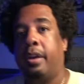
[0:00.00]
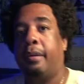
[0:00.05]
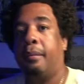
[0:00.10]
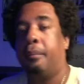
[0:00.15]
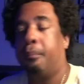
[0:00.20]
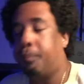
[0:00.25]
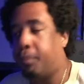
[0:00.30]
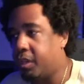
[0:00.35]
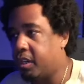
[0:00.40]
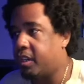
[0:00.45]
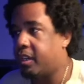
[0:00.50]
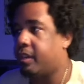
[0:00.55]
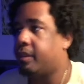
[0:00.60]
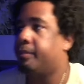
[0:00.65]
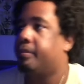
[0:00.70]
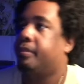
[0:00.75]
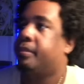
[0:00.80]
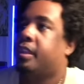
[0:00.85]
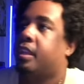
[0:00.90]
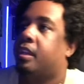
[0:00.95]
But
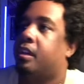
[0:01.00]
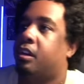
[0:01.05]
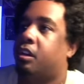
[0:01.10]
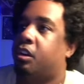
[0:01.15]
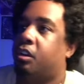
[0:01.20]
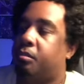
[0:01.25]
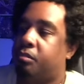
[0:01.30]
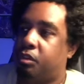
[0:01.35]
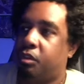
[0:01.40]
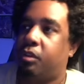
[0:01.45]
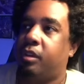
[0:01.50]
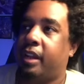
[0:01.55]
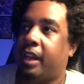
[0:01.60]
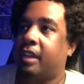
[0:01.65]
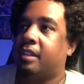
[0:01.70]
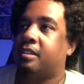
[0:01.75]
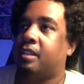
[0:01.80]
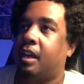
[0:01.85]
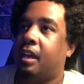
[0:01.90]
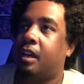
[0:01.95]
um, during
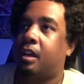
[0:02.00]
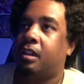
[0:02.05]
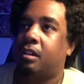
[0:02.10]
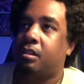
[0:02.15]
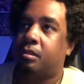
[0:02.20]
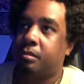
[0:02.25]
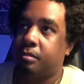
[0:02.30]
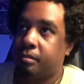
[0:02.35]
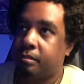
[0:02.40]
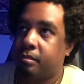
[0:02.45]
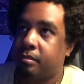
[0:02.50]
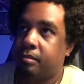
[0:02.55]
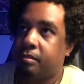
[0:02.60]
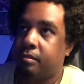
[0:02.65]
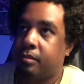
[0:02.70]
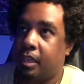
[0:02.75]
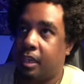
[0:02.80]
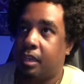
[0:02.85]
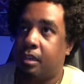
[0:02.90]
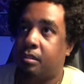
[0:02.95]
that time,
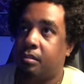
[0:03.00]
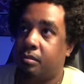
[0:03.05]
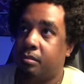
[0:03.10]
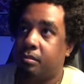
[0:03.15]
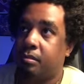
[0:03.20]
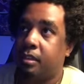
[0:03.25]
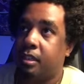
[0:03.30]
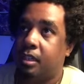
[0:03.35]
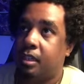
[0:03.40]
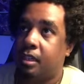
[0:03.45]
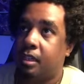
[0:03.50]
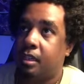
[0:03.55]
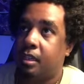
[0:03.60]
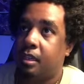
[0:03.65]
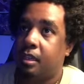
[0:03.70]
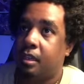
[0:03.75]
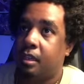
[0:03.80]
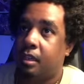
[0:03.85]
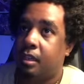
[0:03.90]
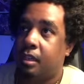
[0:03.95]
yeah,
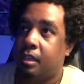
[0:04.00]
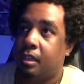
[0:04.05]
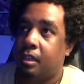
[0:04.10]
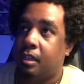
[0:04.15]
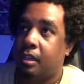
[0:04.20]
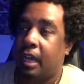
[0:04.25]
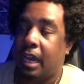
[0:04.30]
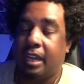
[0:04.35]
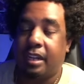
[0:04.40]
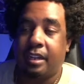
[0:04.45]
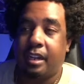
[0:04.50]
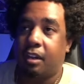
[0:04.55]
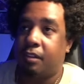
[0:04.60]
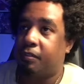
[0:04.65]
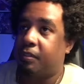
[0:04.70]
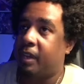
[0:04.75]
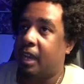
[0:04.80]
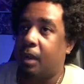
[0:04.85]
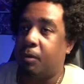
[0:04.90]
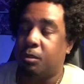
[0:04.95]
I never
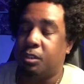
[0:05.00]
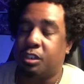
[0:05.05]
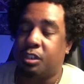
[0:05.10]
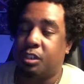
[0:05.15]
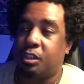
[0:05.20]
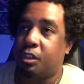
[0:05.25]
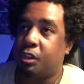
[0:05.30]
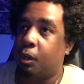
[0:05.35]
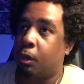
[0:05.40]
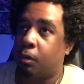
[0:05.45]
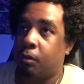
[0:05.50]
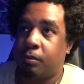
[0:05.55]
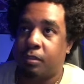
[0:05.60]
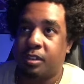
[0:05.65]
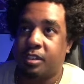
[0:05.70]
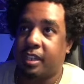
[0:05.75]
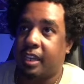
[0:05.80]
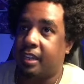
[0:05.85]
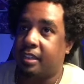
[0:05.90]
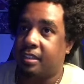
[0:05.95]
forget. I was
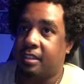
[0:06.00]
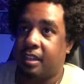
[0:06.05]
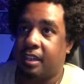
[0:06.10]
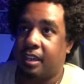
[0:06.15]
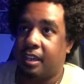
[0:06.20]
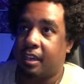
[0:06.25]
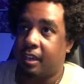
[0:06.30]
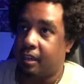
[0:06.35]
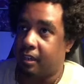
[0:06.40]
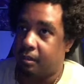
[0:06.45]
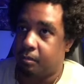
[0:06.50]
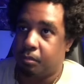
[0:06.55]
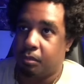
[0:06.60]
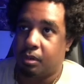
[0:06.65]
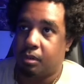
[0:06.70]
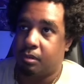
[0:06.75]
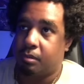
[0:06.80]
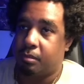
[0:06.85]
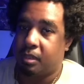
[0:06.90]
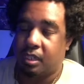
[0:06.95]
nervous as heck,
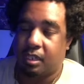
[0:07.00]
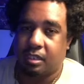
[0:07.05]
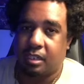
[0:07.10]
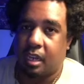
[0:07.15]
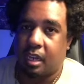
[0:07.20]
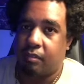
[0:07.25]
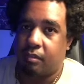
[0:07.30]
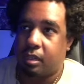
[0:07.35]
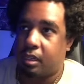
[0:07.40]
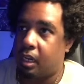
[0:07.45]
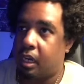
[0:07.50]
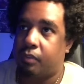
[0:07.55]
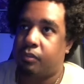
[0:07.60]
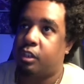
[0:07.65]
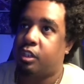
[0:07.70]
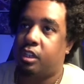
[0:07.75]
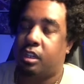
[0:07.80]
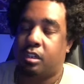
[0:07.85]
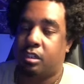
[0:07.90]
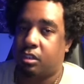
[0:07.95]
bro, because I've never
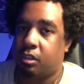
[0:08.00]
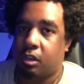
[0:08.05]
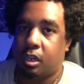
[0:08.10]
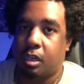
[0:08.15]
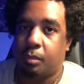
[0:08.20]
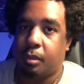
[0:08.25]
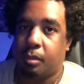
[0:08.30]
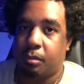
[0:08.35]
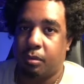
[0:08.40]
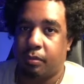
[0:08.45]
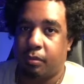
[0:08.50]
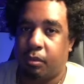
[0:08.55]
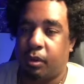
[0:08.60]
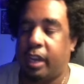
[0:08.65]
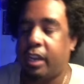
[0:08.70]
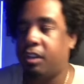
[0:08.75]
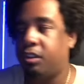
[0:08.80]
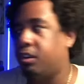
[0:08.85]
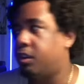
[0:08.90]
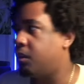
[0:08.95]
done a tournament before.
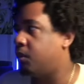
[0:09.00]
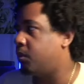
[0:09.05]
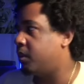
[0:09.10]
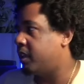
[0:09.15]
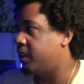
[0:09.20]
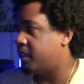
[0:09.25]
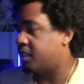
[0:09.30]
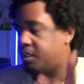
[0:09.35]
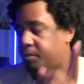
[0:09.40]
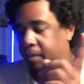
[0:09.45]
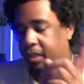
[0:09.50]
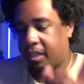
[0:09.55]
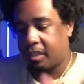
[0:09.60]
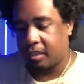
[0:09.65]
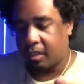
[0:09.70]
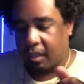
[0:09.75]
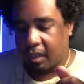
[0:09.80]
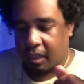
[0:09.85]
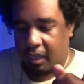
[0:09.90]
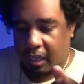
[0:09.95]
And you know what? Speaking,
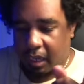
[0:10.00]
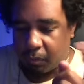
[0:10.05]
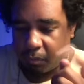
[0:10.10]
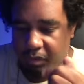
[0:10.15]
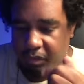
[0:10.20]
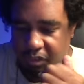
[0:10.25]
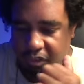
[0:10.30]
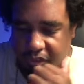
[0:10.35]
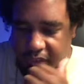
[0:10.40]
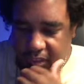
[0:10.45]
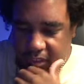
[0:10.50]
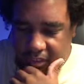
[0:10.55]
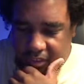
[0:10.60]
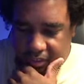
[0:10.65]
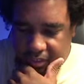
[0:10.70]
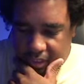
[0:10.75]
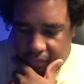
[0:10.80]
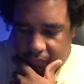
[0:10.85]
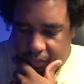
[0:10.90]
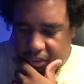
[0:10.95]
I want to uh,
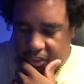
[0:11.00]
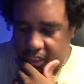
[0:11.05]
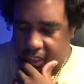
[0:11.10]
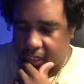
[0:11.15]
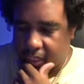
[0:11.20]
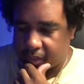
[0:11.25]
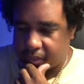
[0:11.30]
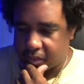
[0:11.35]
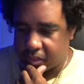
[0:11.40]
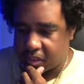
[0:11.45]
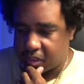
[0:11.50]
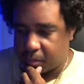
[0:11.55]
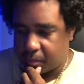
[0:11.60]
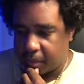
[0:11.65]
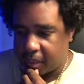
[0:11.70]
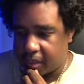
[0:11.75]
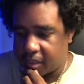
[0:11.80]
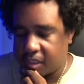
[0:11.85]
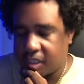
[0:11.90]
give a shout out to somebody.